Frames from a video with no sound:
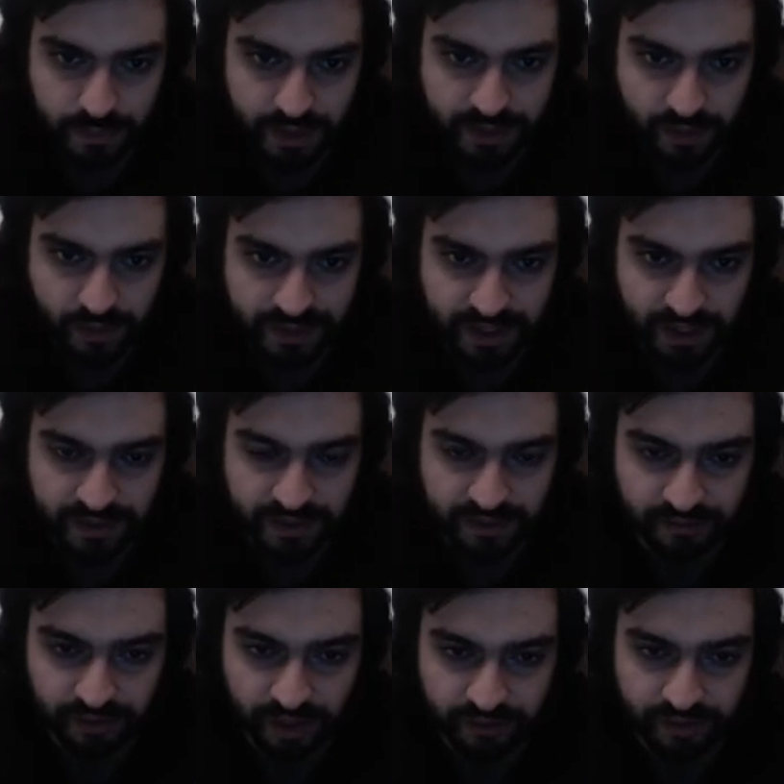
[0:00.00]
So instead
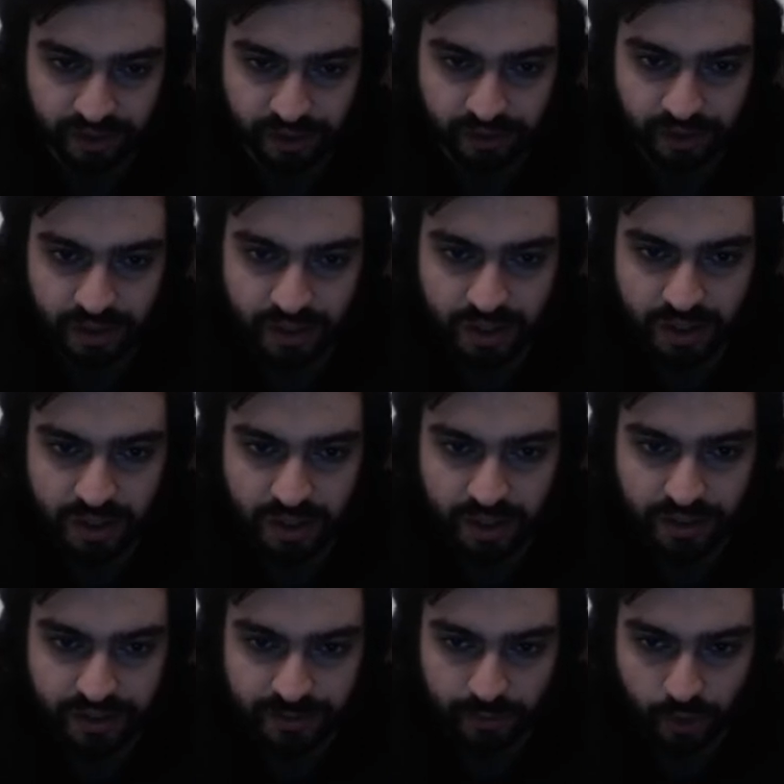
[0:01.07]
c5 here
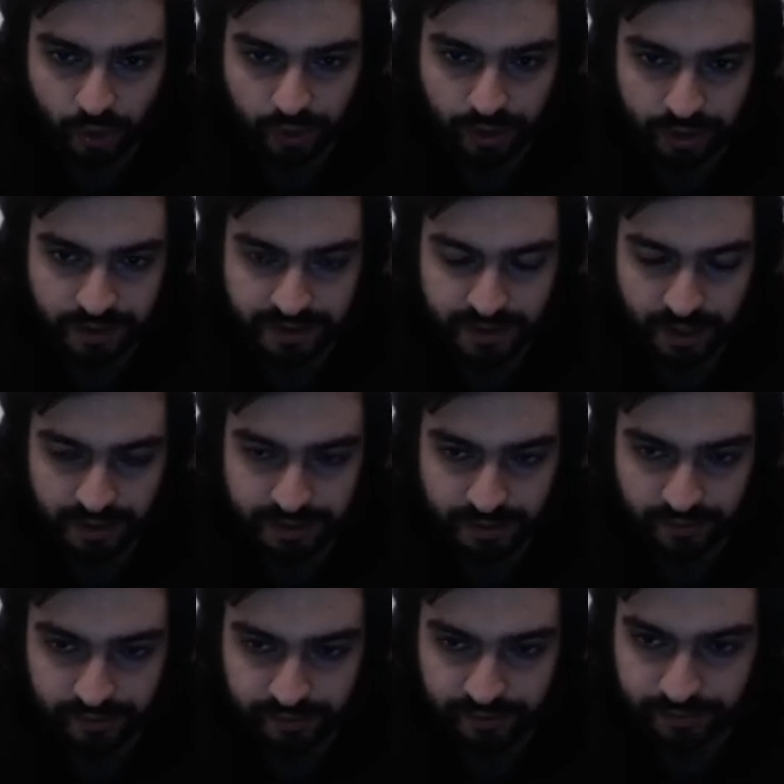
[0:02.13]
is more
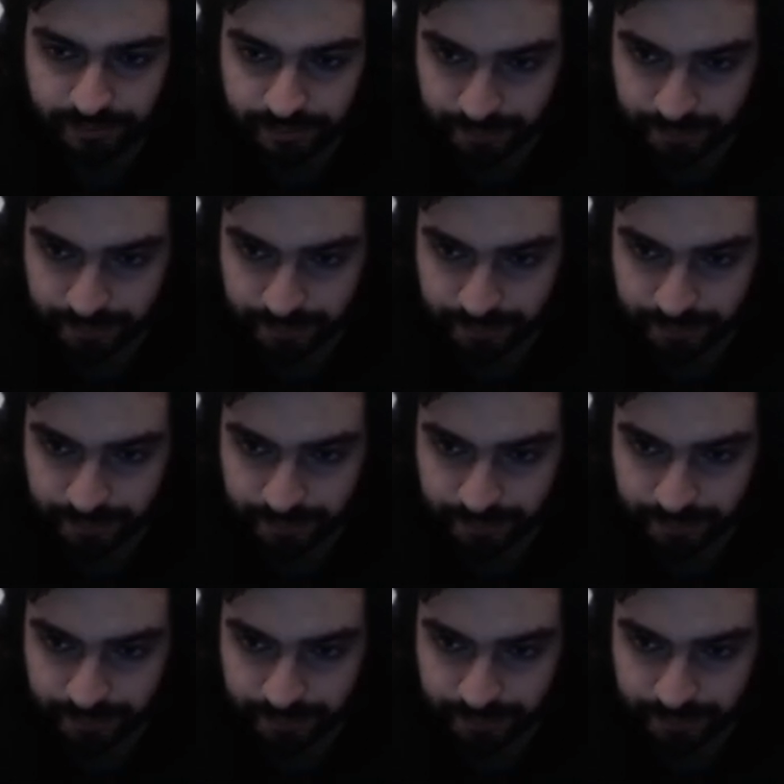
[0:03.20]
incisive.